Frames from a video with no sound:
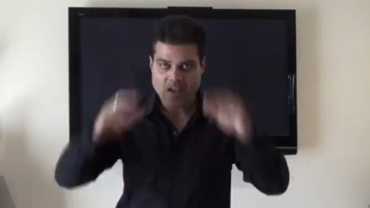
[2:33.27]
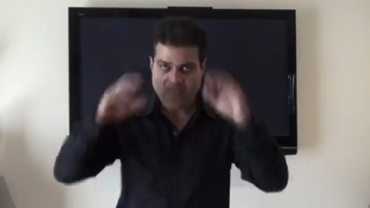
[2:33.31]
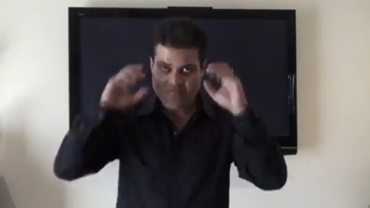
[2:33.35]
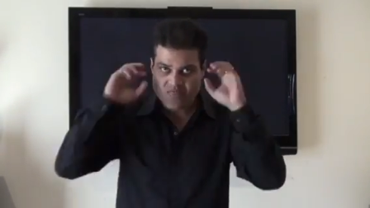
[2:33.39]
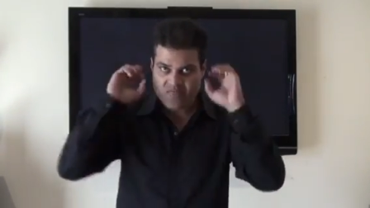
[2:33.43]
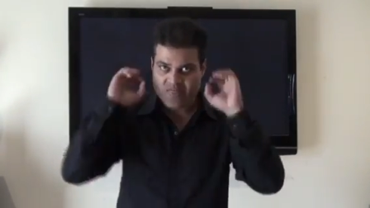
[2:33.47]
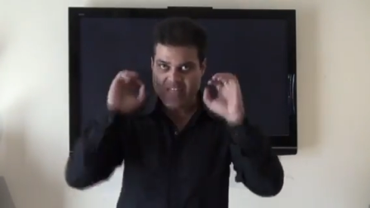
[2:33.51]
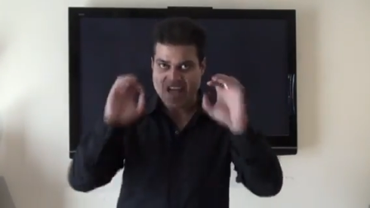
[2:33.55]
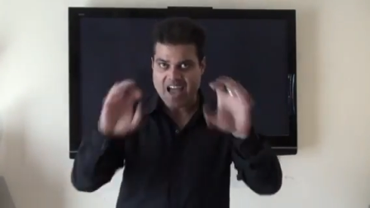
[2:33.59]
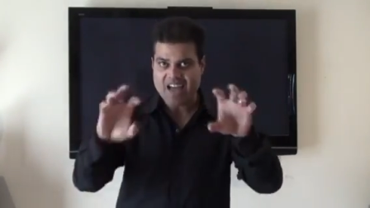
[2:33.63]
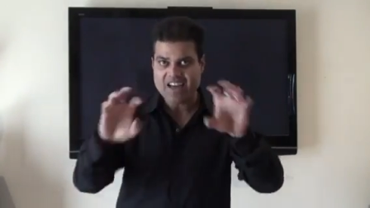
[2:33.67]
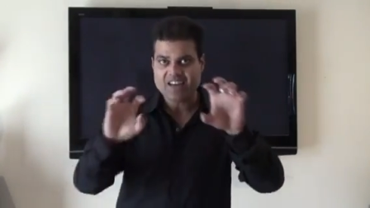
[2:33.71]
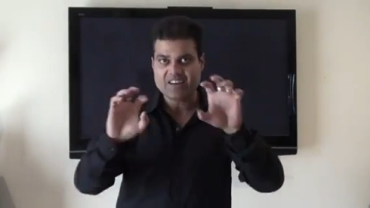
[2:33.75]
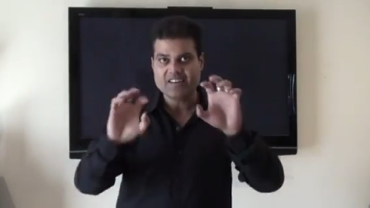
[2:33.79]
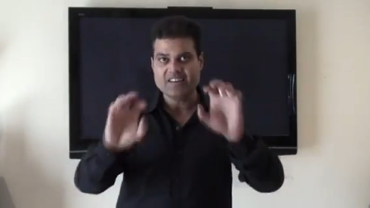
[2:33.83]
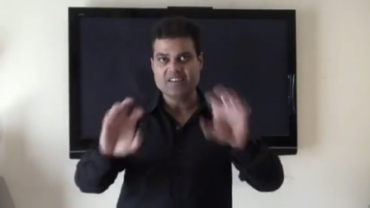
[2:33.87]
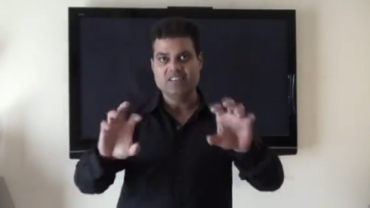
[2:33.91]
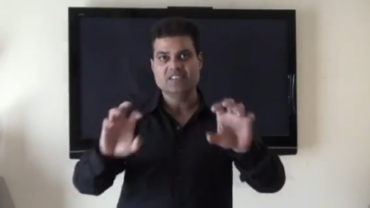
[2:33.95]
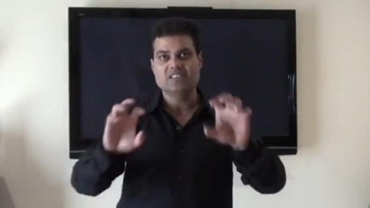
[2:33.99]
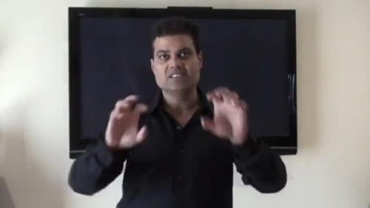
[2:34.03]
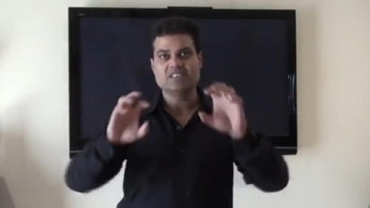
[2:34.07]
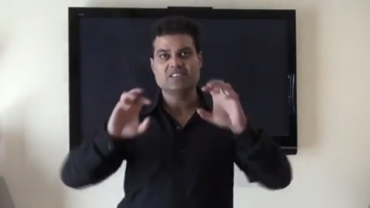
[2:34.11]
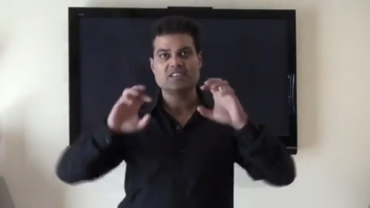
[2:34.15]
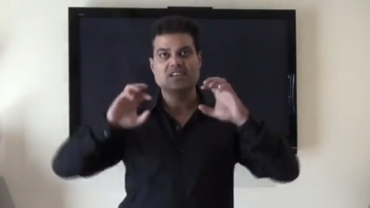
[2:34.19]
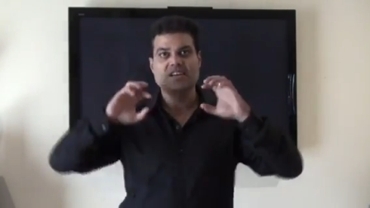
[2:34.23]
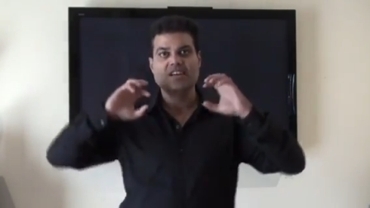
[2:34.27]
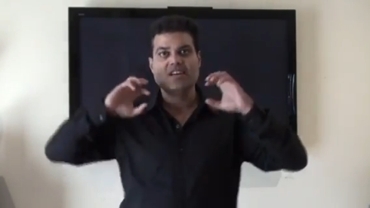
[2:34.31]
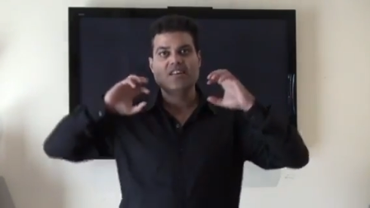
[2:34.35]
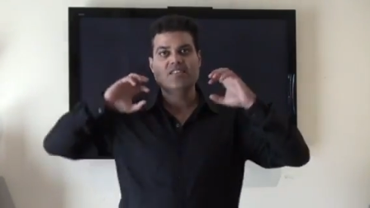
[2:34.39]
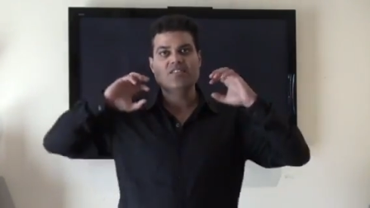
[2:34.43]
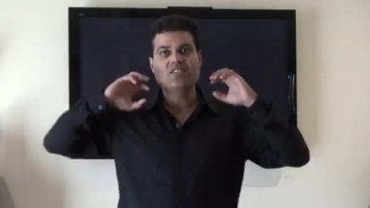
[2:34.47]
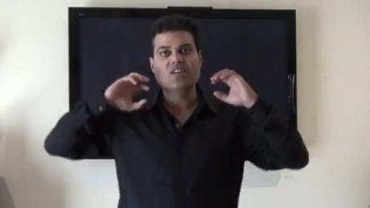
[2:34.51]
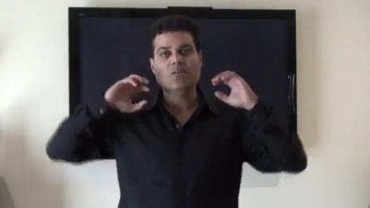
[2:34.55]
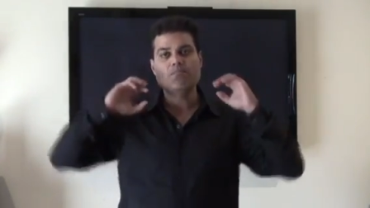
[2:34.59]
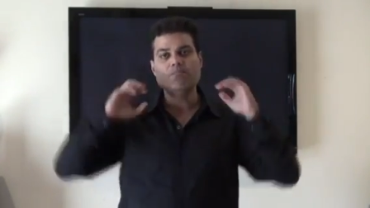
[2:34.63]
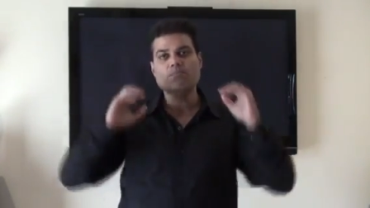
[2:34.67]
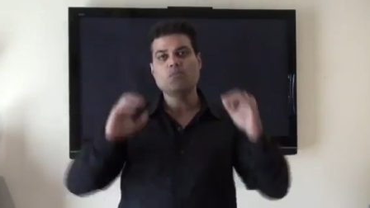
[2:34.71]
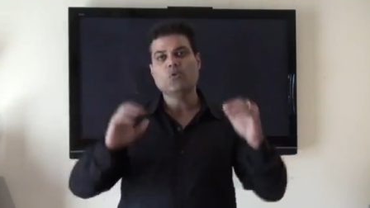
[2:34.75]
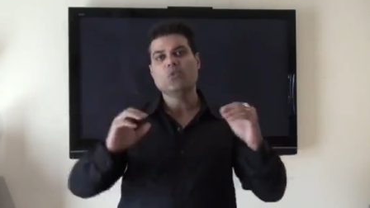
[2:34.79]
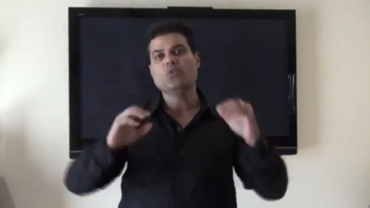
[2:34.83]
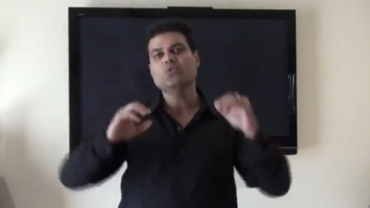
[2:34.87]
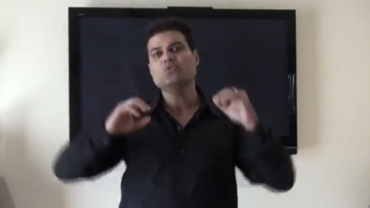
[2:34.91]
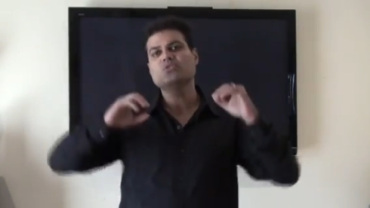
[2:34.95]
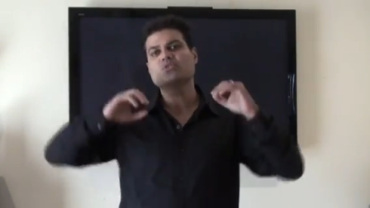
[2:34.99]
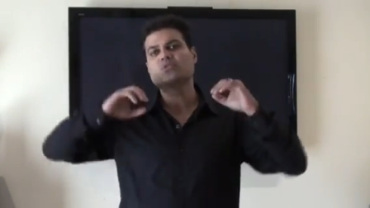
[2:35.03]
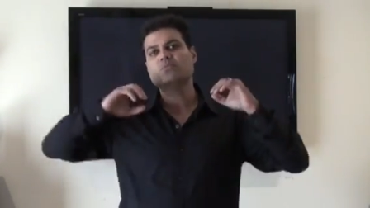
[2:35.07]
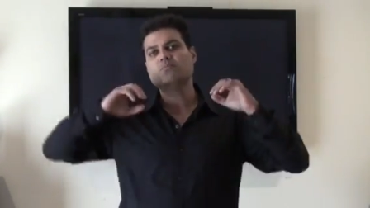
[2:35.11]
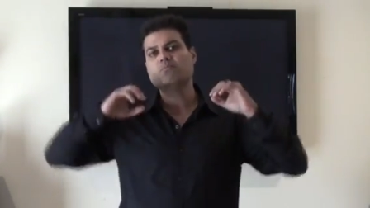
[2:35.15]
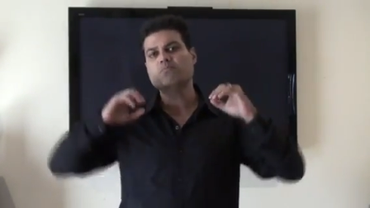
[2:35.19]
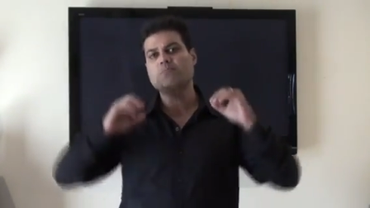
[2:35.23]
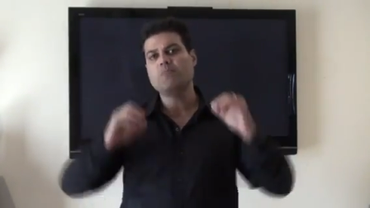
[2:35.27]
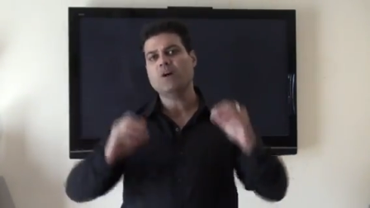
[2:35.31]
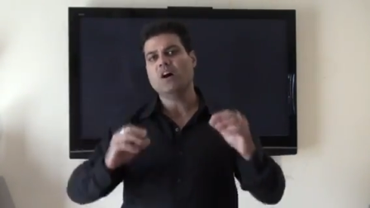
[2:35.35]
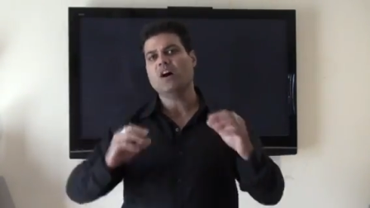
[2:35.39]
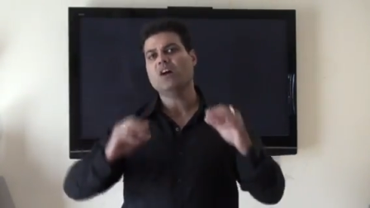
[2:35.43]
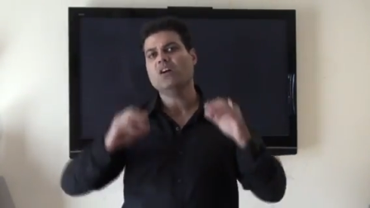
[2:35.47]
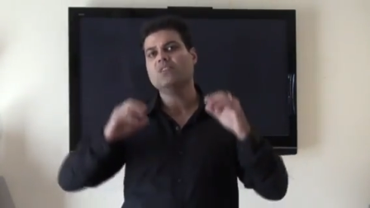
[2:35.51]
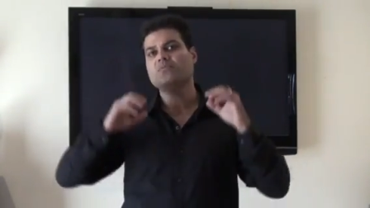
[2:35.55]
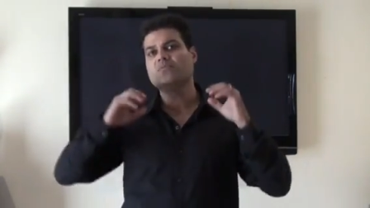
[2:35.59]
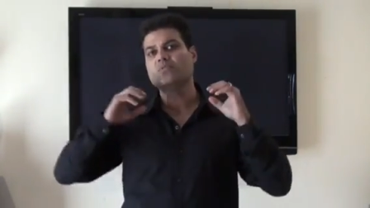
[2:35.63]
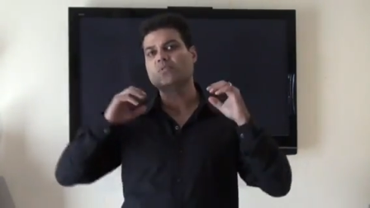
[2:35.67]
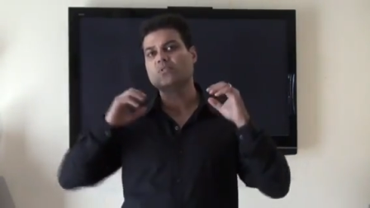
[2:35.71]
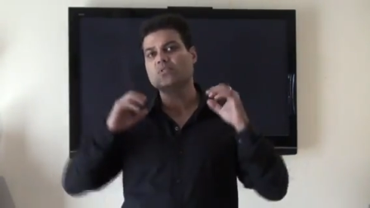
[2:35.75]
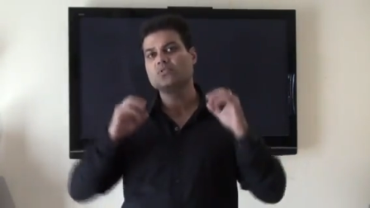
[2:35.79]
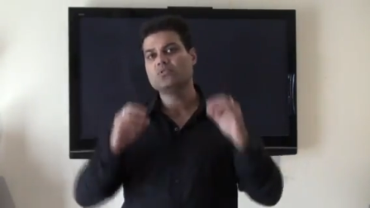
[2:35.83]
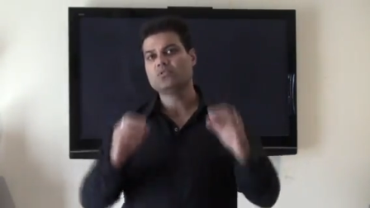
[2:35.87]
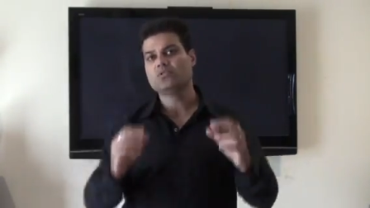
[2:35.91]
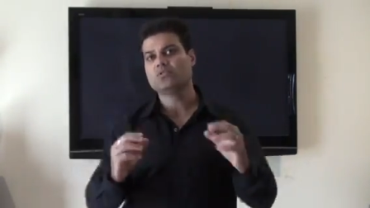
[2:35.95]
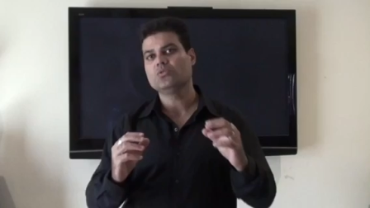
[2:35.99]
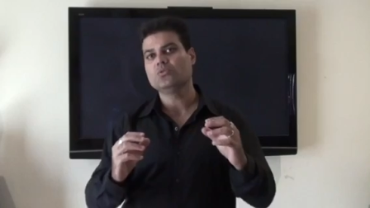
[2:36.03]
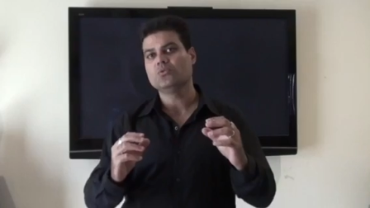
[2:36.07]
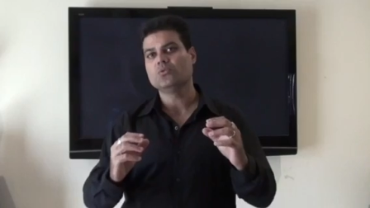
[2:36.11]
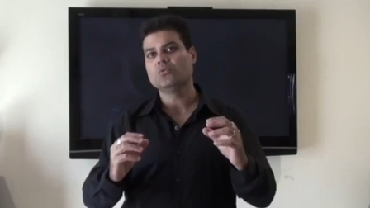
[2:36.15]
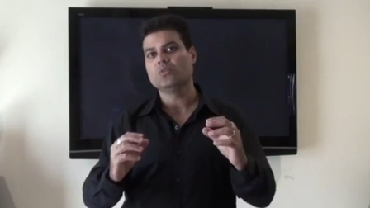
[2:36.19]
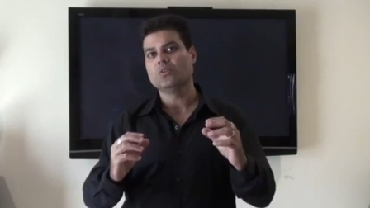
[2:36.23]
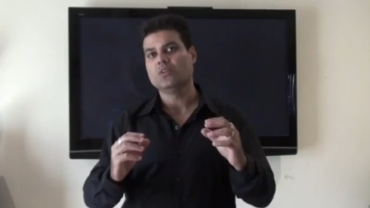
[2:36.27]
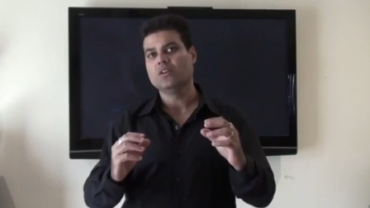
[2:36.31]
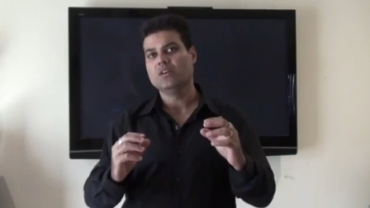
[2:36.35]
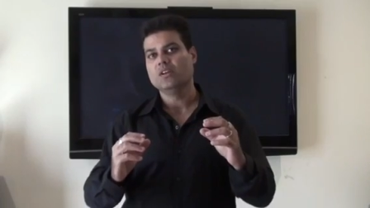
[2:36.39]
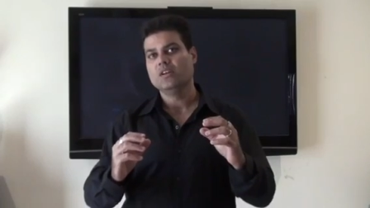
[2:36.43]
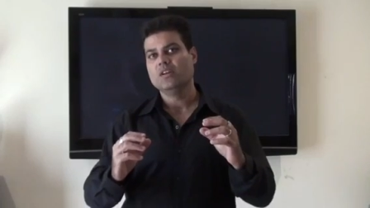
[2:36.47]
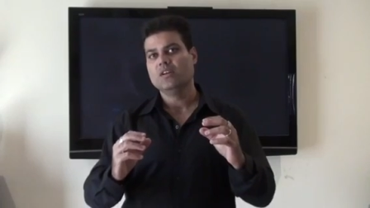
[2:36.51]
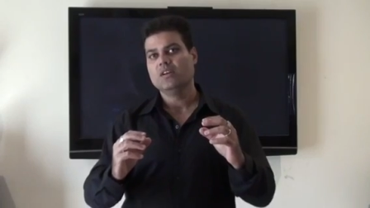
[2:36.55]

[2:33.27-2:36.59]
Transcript: And that is the most powerful tool.